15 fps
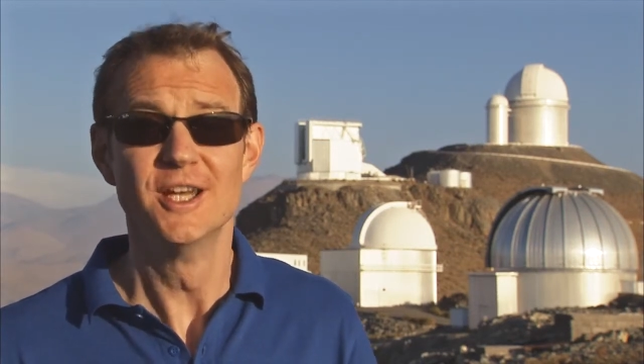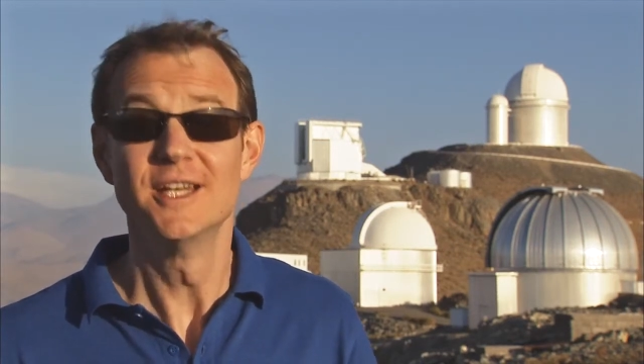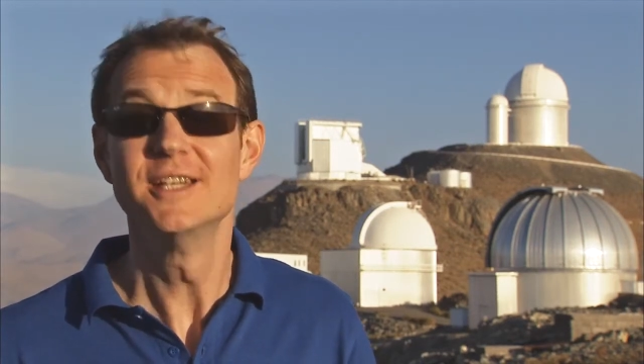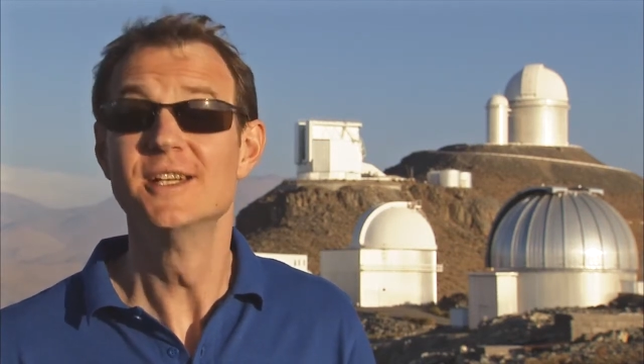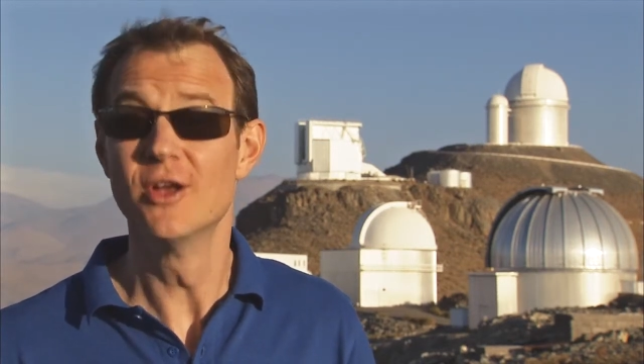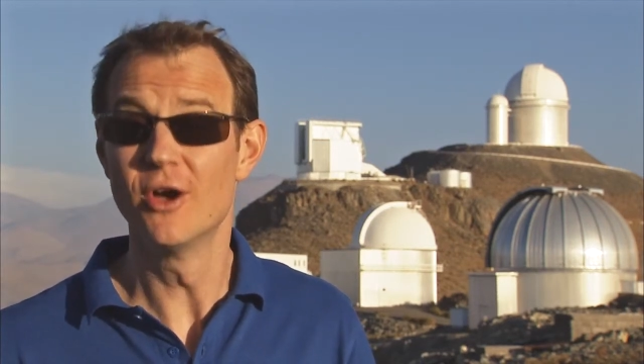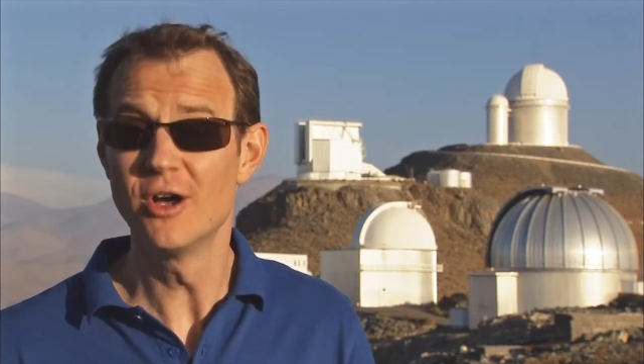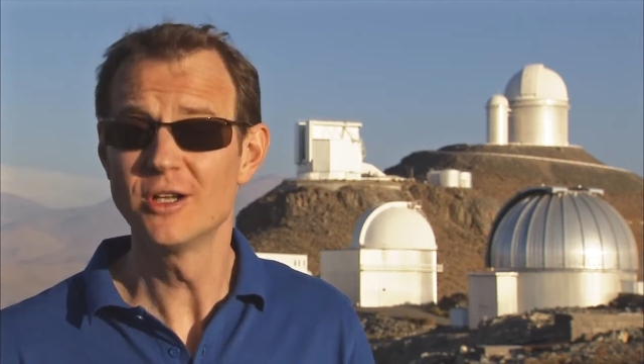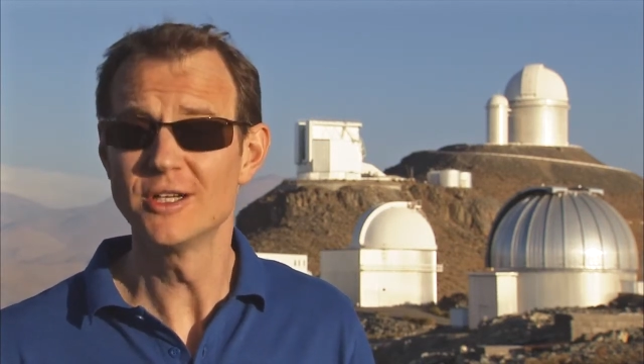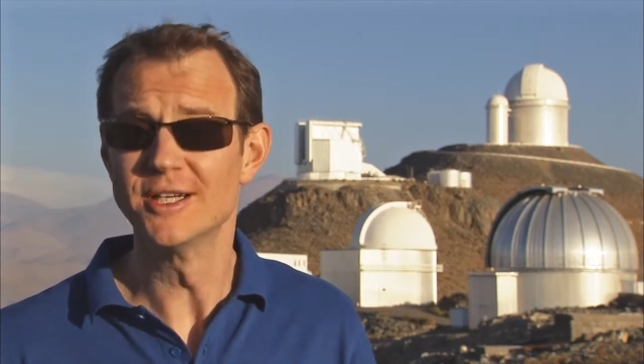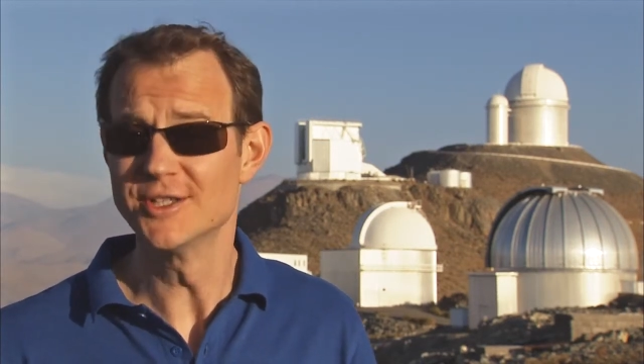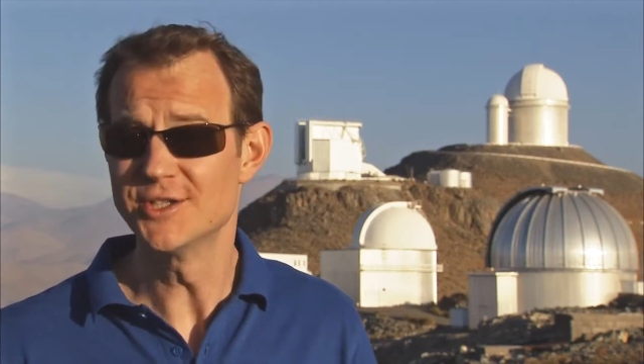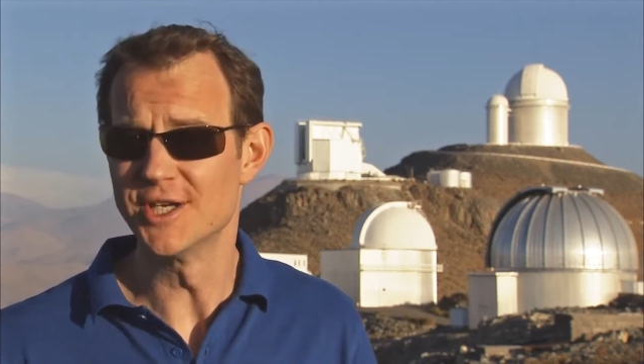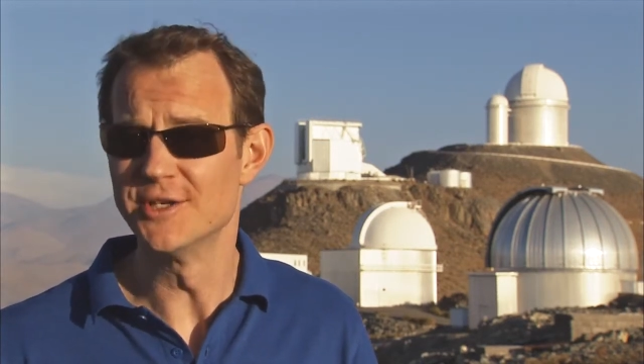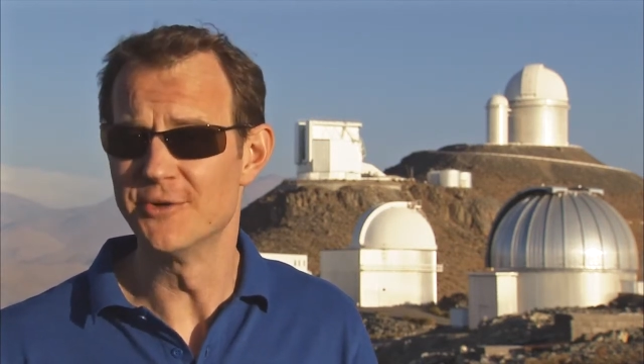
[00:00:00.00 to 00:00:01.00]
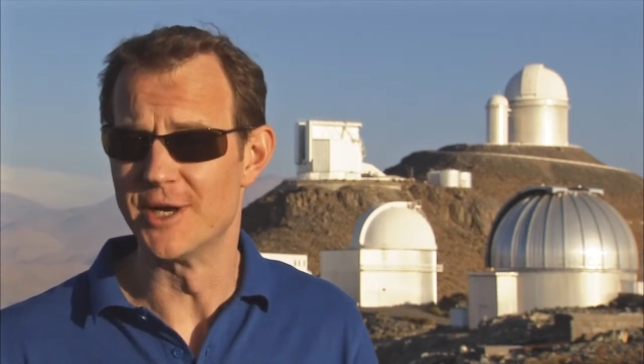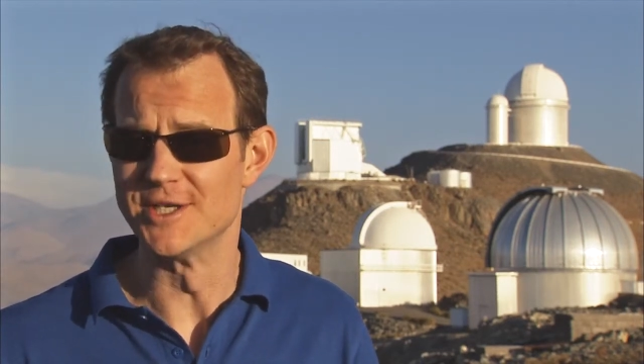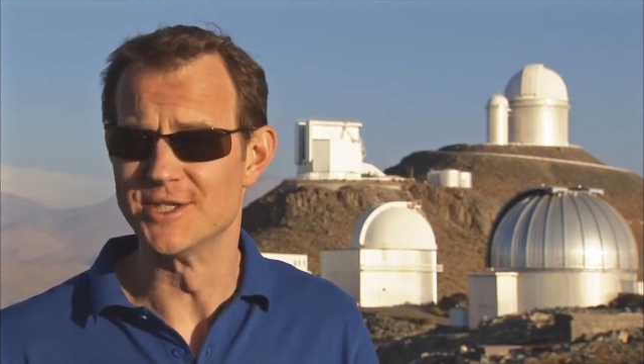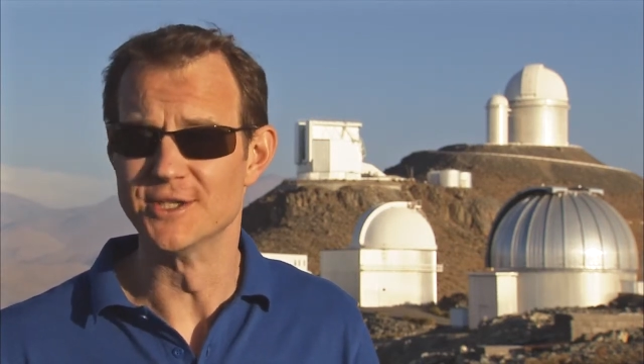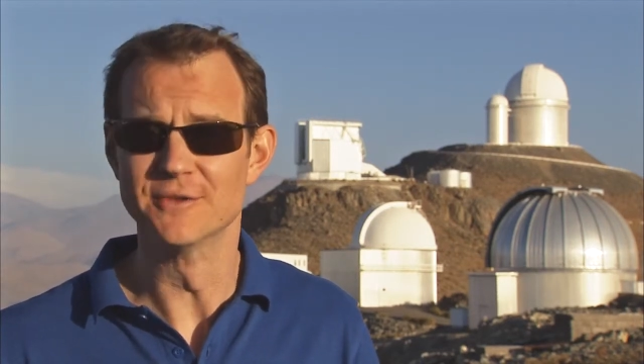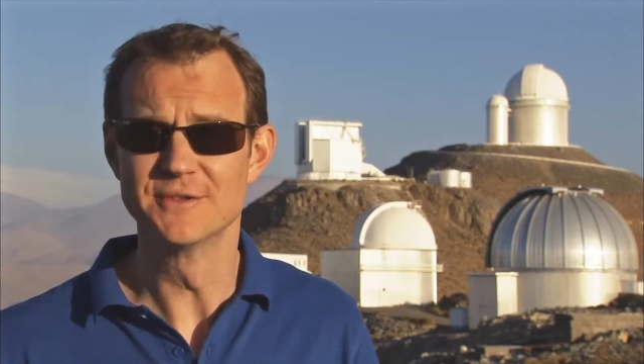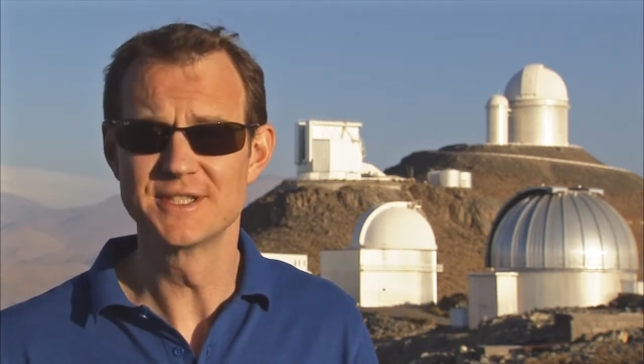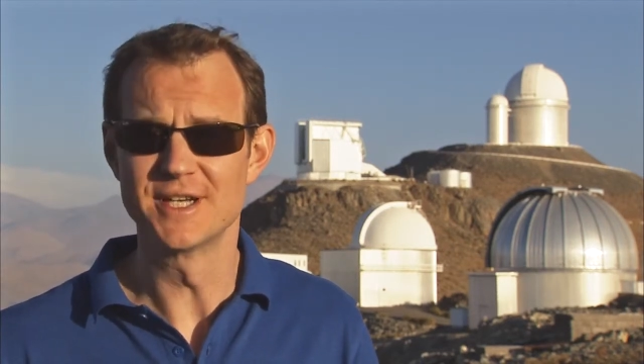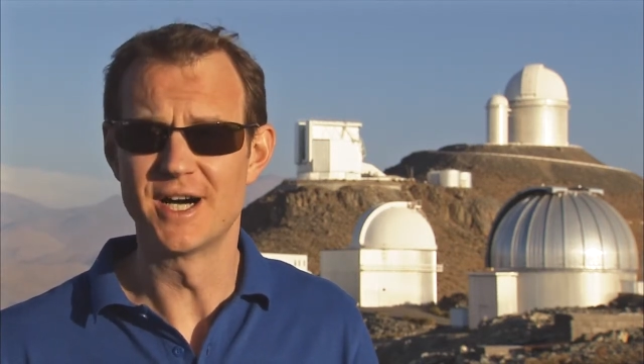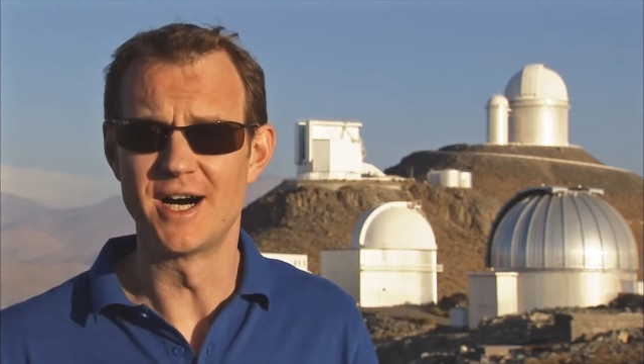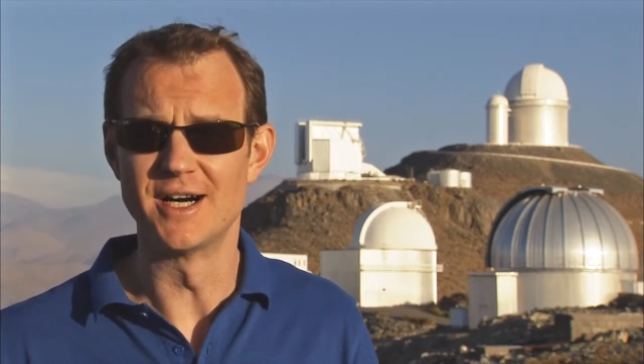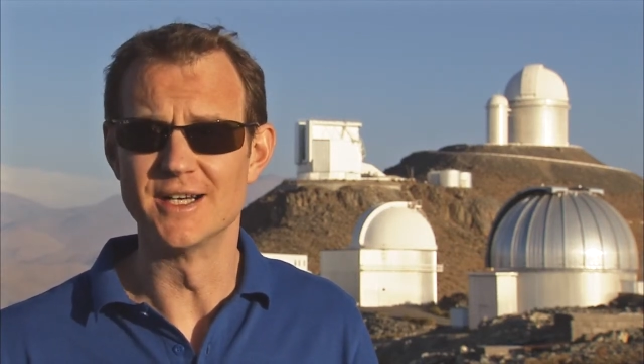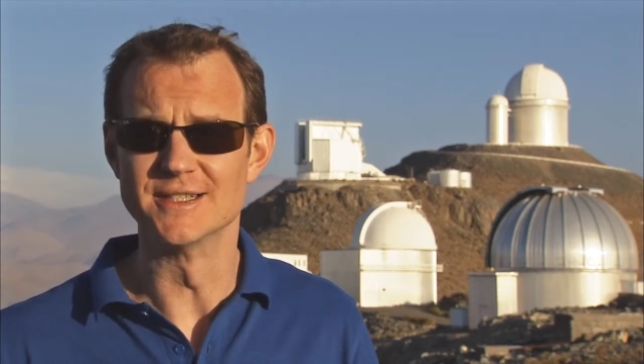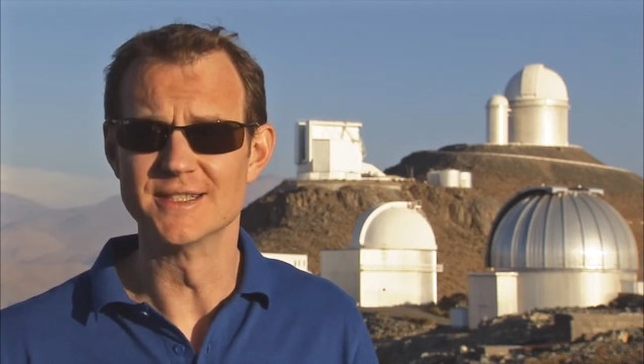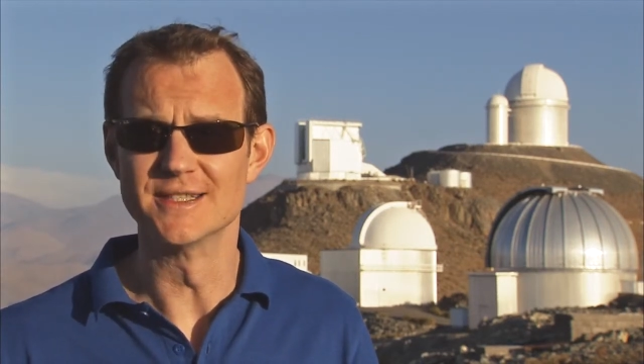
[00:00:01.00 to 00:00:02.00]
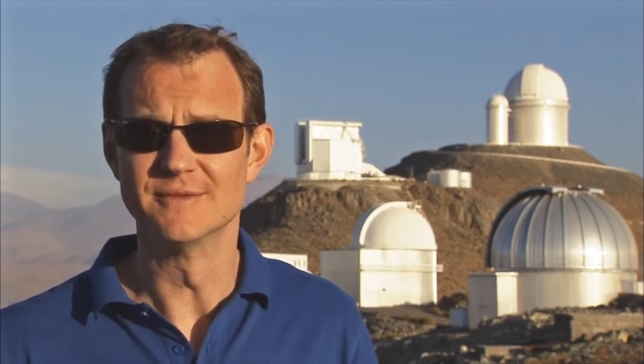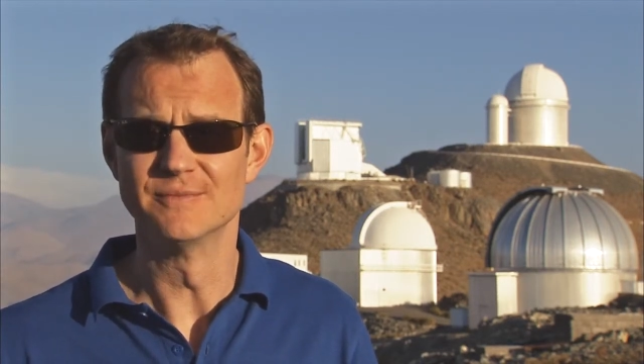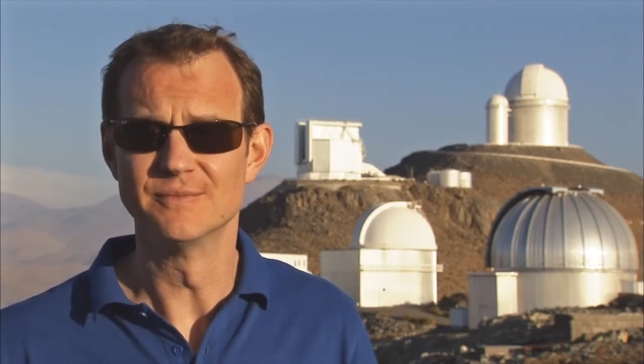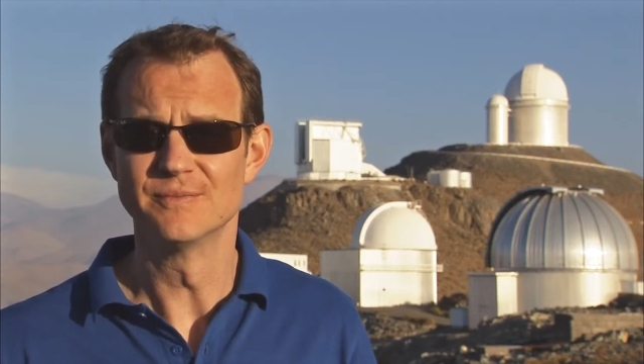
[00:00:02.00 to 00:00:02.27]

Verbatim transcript: in an earlier generation of stars.